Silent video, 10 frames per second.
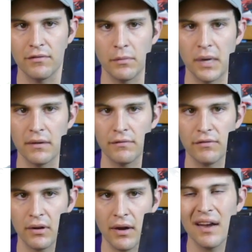For my,
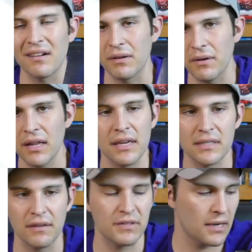I don't know. I like
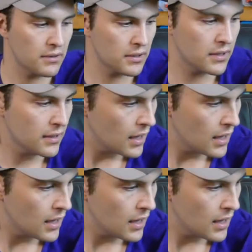stuff sounding good.